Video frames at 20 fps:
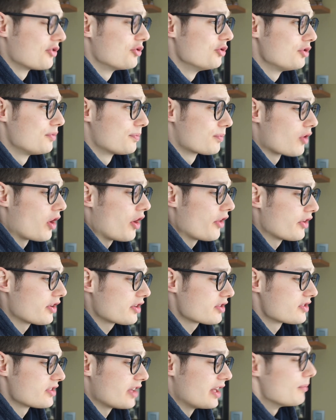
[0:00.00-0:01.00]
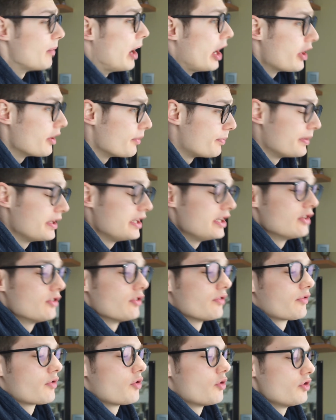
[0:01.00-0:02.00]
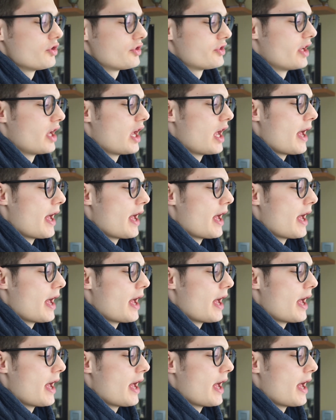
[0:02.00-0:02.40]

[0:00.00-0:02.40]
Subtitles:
good products, in my opinion, of course.